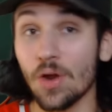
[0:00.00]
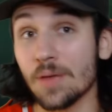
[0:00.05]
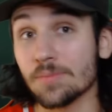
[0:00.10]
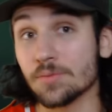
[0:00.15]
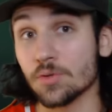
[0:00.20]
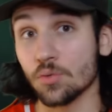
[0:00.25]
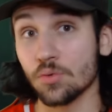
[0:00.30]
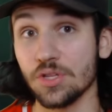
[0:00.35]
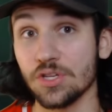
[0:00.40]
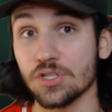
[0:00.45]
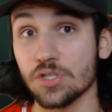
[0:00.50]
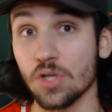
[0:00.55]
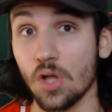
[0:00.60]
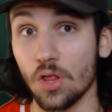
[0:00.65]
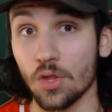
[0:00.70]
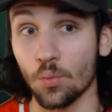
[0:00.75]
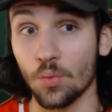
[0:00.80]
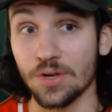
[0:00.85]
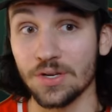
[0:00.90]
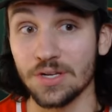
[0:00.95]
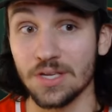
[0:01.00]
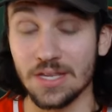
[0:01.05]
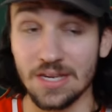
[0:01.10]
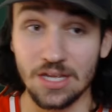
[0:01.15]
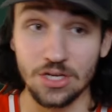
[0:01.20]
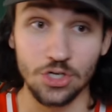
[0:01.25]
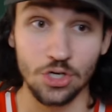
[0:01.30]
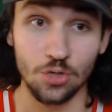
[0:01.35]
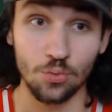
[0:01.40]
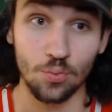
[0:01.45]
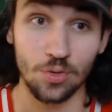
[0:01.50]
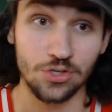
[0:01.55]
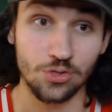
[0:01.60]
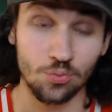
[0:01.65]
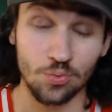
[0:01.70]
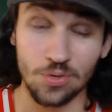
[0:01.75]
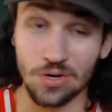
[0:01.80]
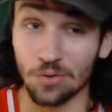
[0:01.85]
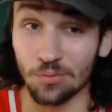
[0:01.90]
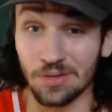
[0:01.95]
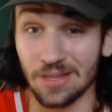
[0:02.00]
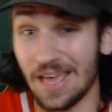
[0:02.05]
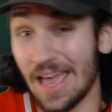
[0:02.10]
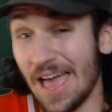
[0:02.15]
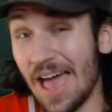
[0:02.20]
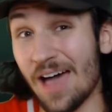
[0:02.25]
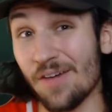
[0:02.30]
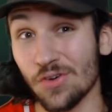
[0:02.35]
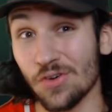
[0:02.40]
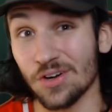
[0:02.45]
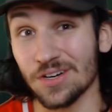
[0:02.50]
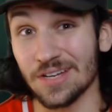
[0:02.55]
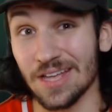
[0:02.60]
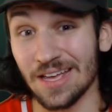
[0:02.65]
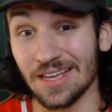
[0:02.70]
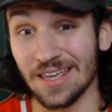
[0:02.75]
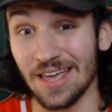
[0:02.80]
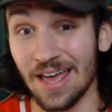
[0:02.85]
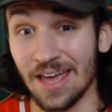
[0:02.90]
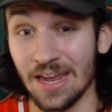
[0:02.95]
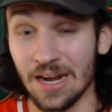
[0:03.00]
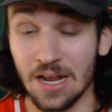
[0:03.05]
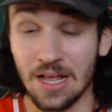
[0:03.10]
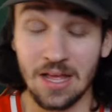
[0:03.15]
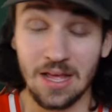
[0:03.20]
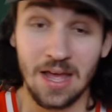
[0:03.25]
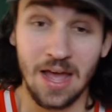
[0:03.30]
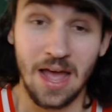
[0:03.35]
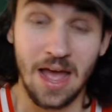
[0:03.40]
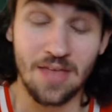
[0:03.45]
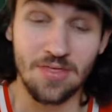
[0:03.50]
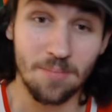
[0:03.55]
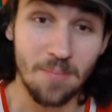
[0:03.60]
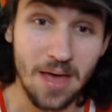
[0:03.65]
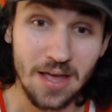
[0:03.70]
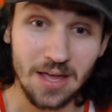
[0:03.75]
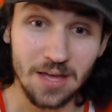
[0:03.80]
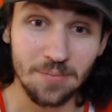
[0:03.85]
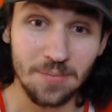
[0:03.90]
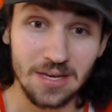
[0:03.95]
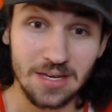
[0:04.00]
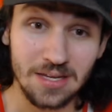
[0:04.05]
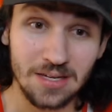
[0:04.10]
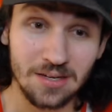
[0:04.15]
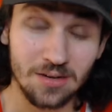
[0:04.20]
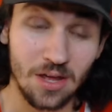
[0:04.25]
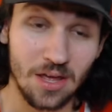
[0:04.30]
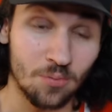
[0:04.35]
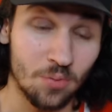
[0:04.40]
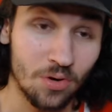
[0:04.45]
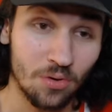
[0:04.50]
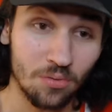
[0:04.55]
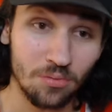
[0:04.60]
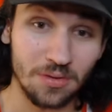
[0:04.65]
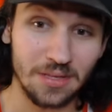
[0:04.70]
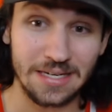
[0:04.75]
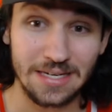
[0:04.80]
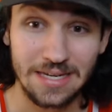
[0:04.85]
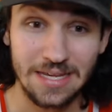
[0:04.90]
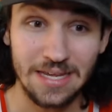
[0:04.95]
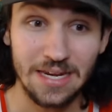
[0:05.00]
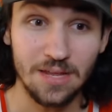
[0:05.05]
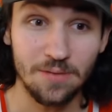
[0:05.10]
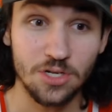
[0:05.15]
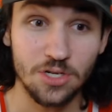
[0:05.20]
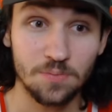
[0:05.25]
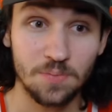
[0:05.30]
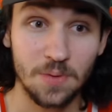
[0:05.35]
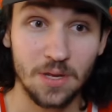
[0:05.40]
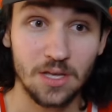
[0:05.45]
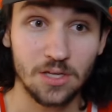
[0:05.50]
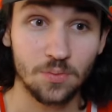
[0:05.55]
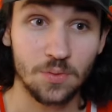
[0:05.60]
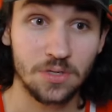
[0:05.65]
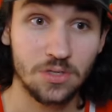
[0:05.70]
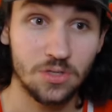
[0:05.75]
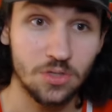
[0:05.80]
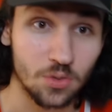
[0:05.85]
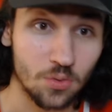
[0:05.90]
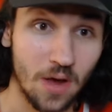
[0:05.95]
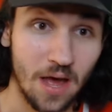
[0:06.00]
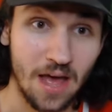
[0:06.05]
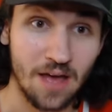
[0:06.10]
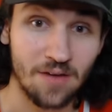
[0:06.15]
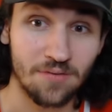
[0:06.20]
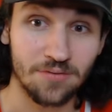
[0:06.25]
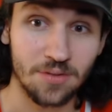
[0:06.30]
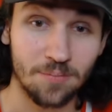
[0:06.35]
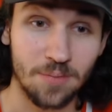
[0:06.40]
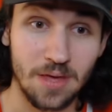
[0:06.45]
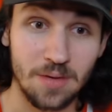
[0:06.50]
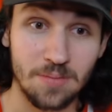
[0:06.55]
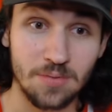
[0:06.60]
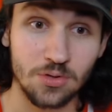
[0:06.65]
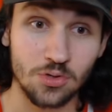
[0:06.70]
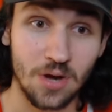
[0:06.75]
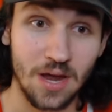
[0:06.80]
Ram's a really solid win condition, which we don't really have in our deck yet. And the Mega Minion, we don't really need it just because we do have the Baby